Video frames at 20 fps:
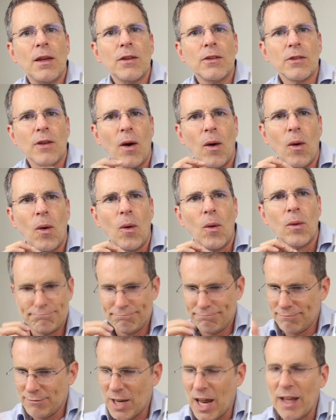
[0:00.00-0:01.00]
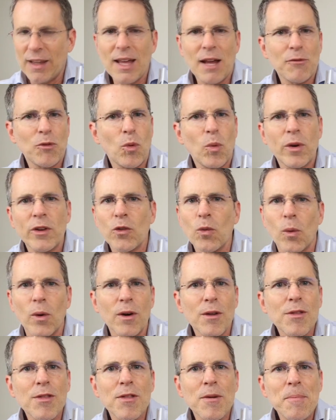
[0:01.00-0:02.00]
So take that for what it's
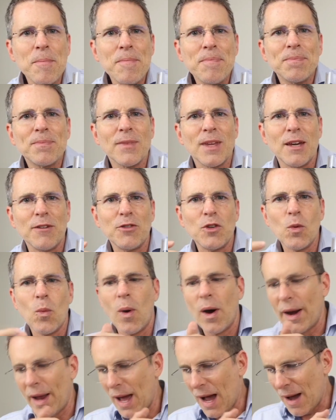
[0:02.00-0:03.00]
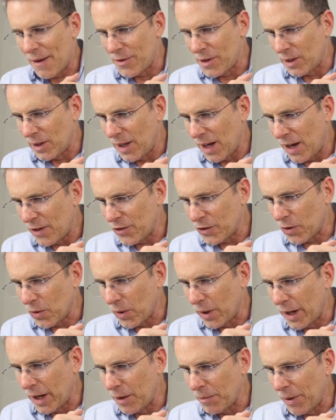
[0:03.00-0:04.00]
worth. If you want to have the Elijah
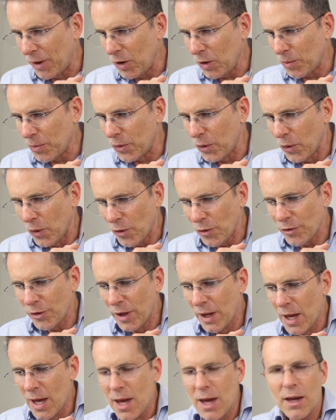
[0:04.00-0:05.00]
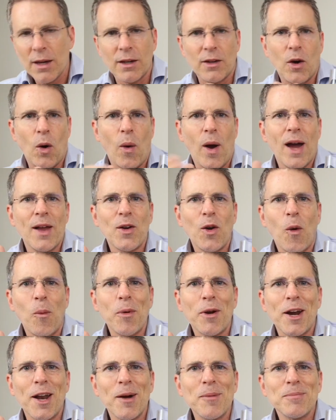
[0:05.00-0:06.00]
Craig barrel proof, go ahead and
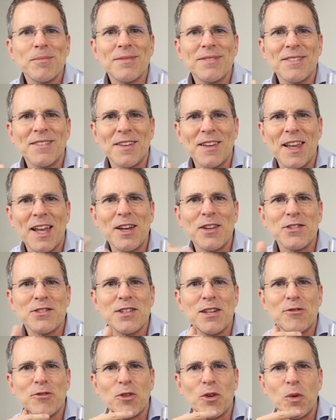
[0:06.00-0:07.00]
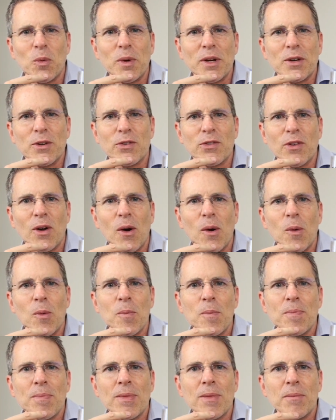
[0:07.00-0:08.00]
open it up, let it sit for a week or
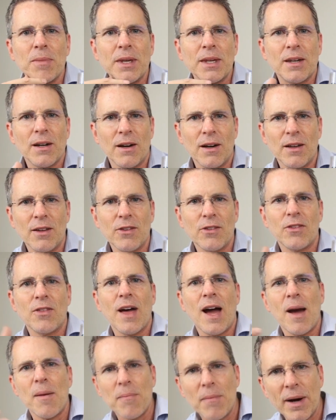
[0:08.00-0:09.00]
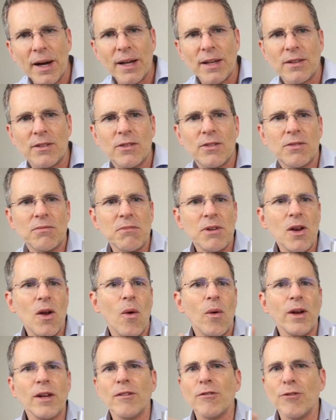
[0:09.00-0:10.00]
so, because that might,
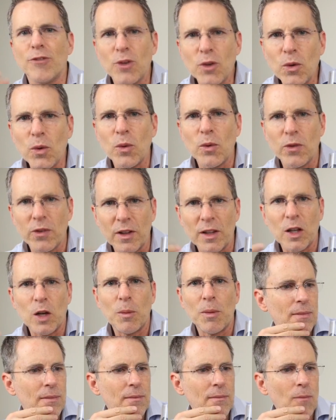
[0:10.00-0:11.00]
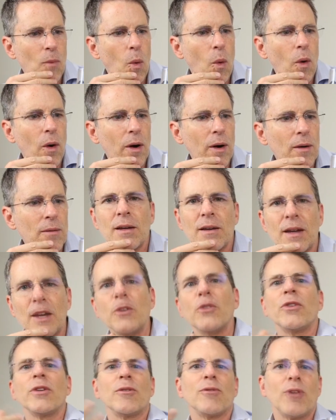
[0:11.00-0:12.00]
infuse a little bit more
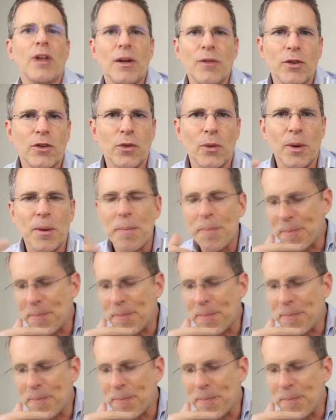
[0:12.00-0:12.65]
interesting flavor to it.